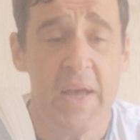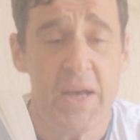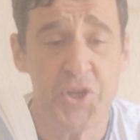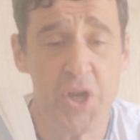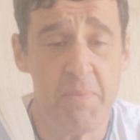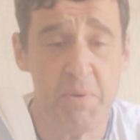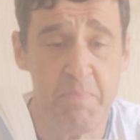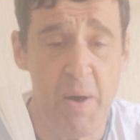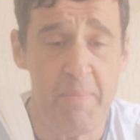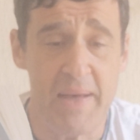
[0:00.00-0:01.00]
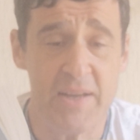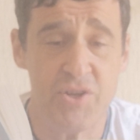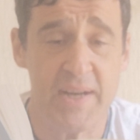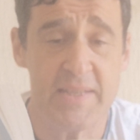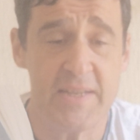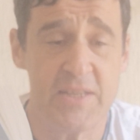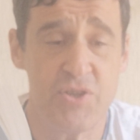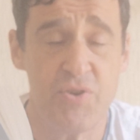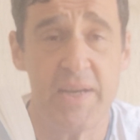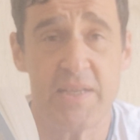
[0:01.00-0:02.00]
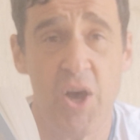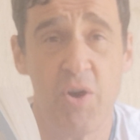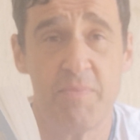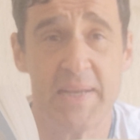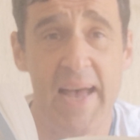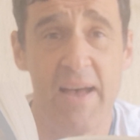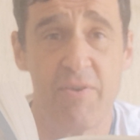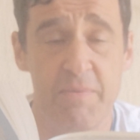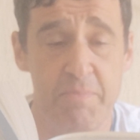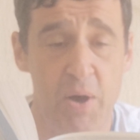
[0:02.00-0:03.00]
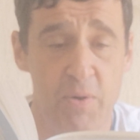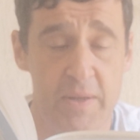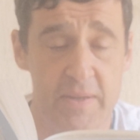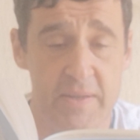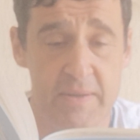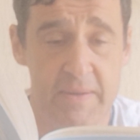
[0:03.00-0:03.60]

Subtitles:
a German bomber had tried to destroy his hometown in Poland.